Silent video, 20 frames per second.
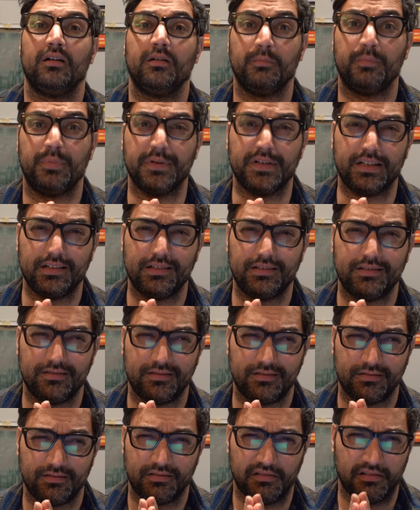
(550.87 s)
but
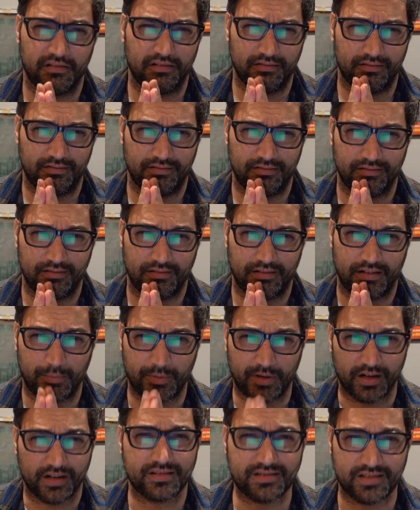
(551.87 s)
I'm
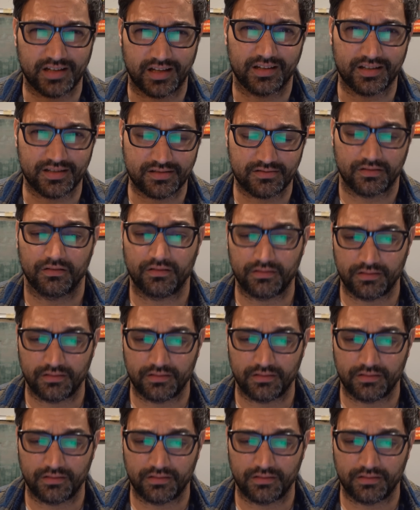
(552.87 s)
gonna say this: